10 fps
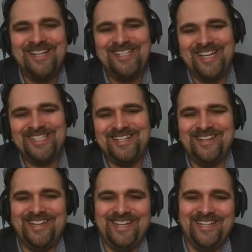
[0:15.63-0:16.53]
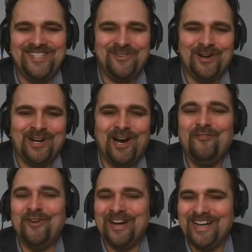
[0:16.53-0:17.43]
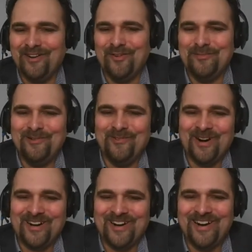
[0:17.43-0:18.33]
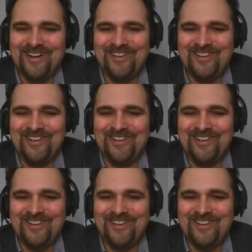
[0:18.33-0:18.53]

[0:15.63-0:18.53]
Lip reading: Jessica is a recovering government worker